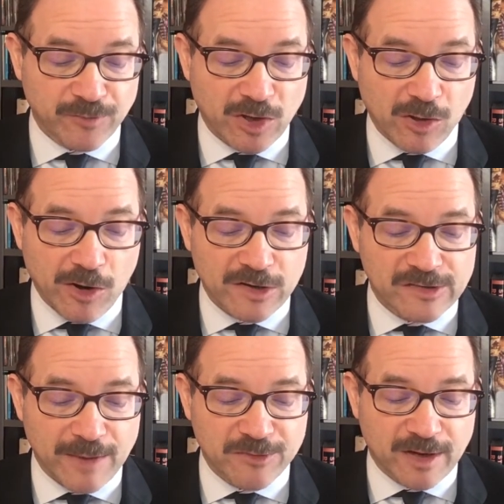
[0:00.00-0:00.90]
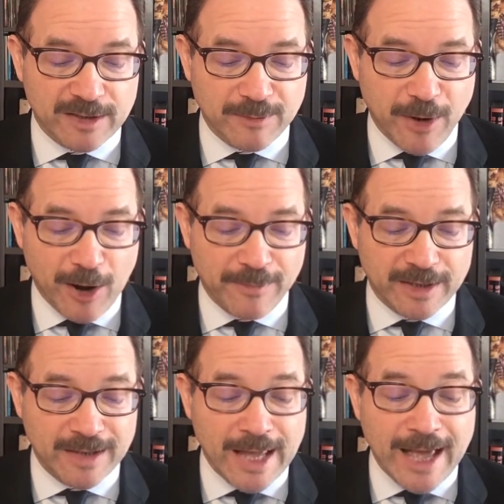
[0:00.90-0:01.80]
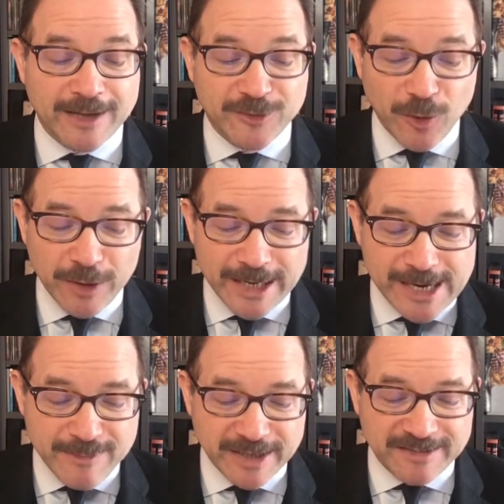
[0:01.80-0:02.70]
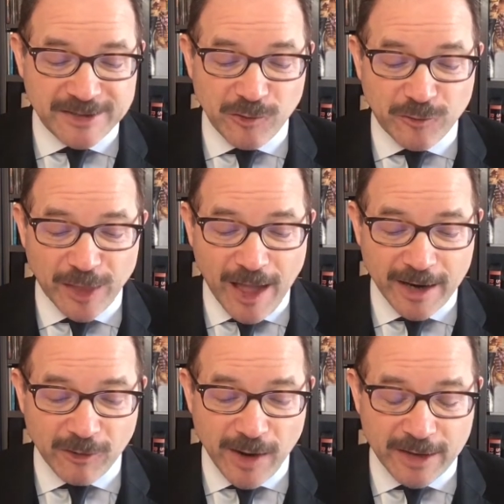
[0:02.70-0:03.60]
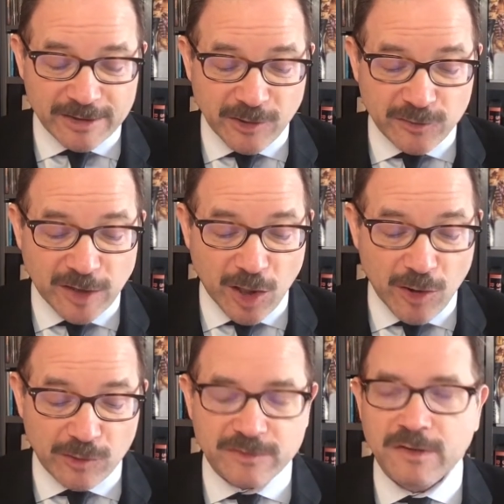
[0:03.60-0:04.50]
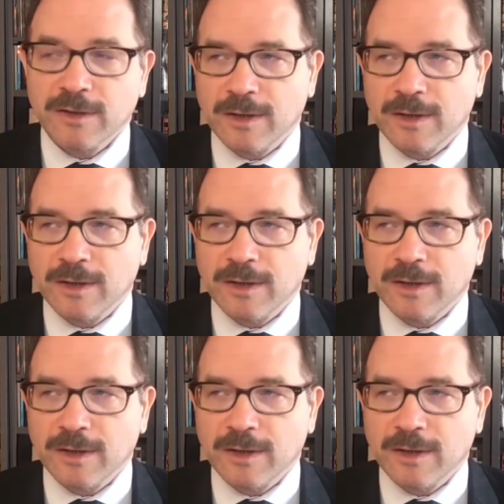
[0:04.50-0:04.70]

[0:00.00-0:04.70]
Clark steps onto the parapet. And don't let anybody see you flying around in those clothes.